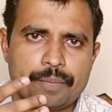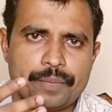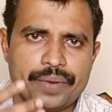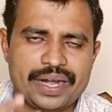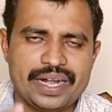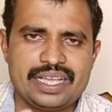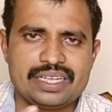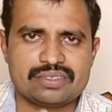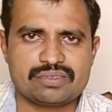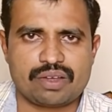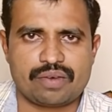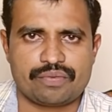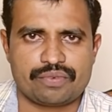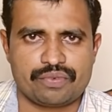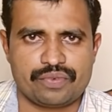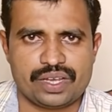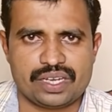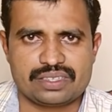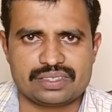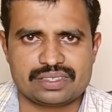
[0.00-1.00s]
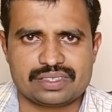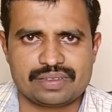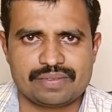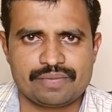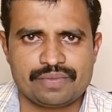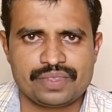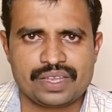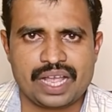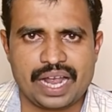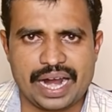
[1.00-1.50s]
paid softwares,
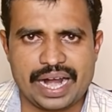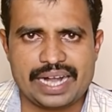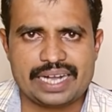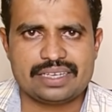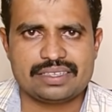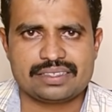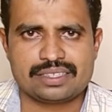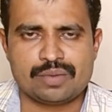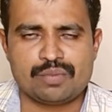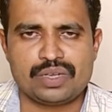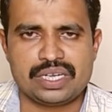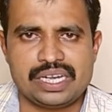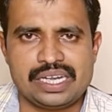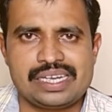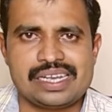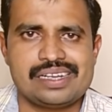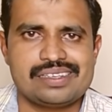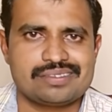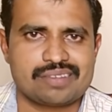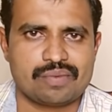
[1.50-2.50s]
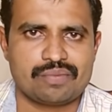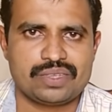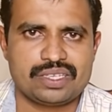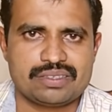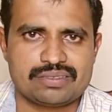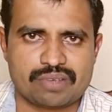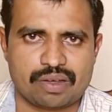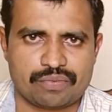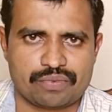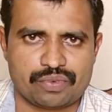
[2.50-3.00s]
and some details of
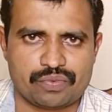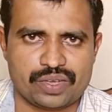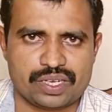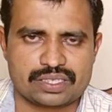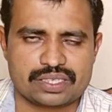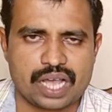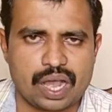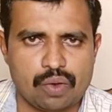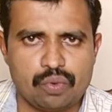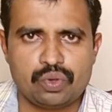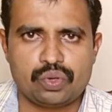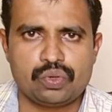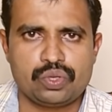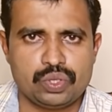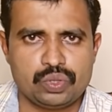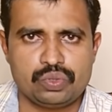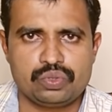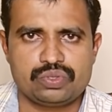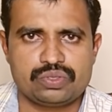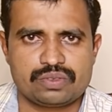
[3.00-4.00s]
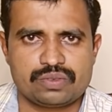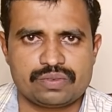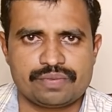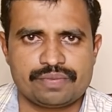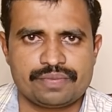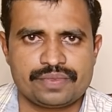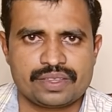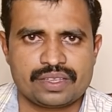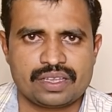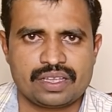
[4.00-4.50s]
these softwares, how to use
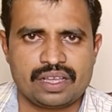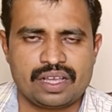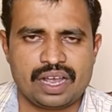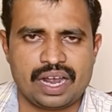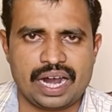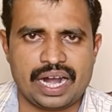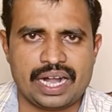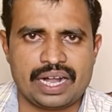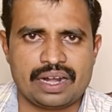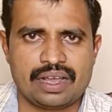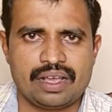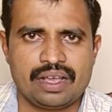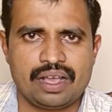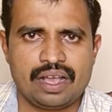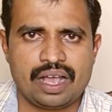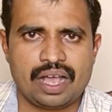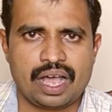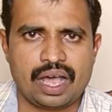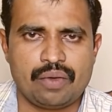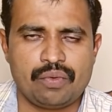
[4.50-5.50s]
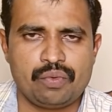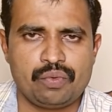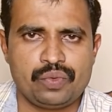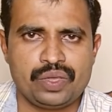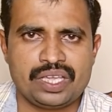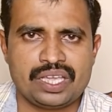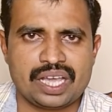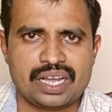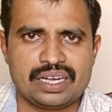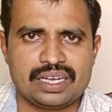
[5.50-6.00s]
and how
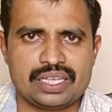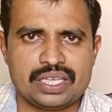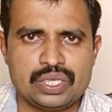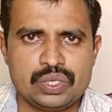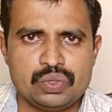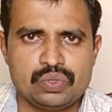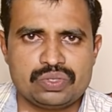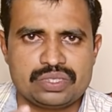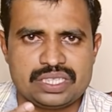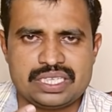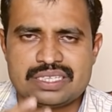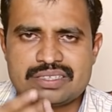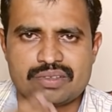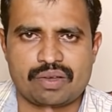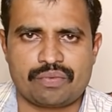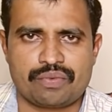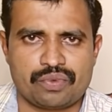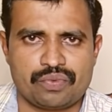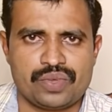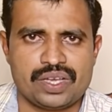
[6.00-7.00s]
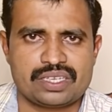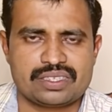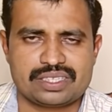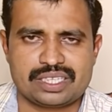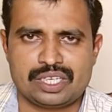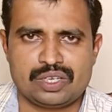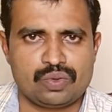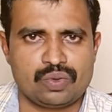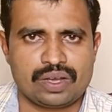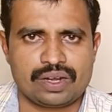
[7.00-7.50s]
we can use these
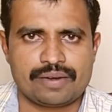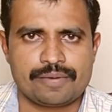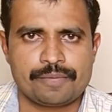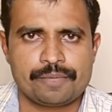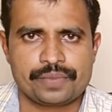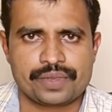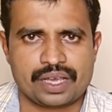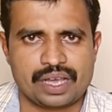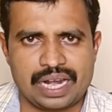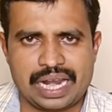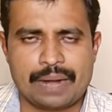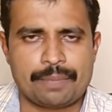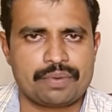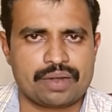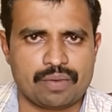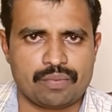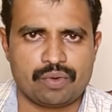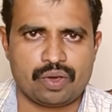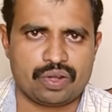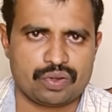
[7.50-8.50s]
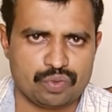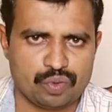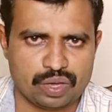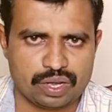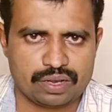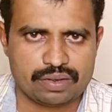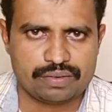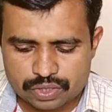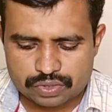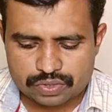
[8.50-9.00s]
softwares in your laptop or
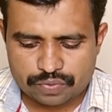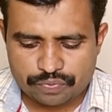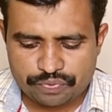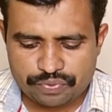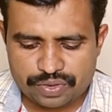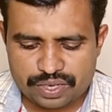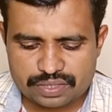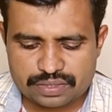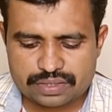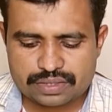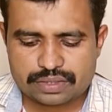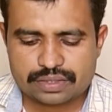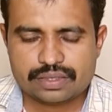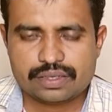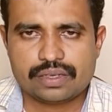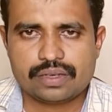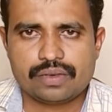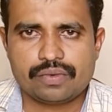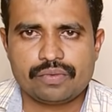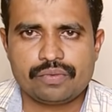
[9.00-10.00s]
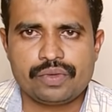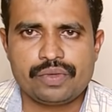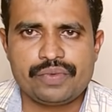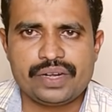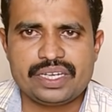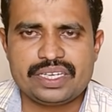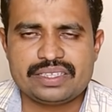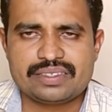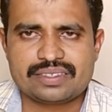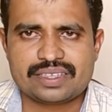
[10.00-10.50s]
your. So first we
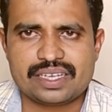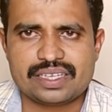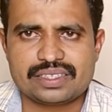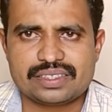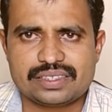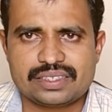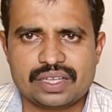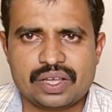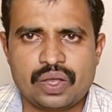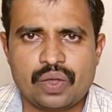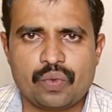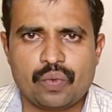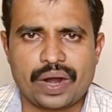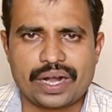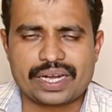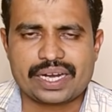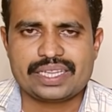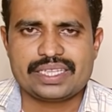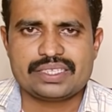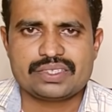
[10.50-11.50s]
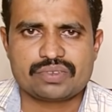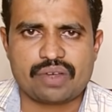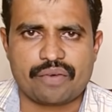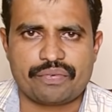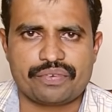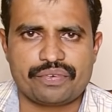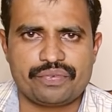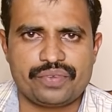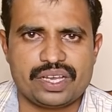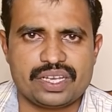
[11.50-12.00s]
will discuss what are the
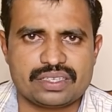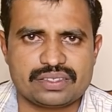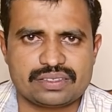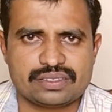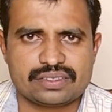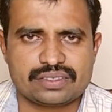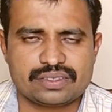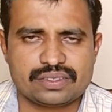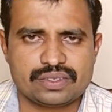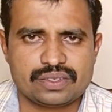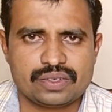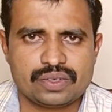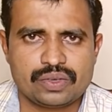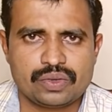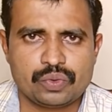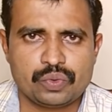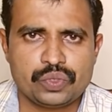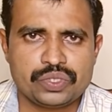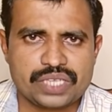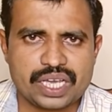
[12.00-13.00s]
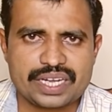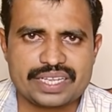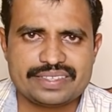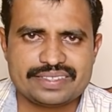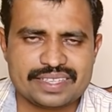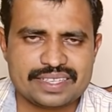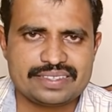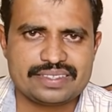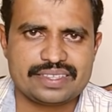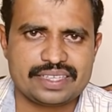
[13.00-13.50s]
softwares which are
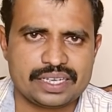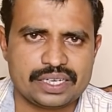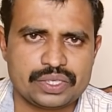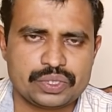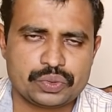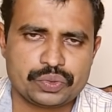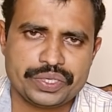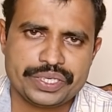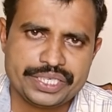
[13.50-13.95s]
essential to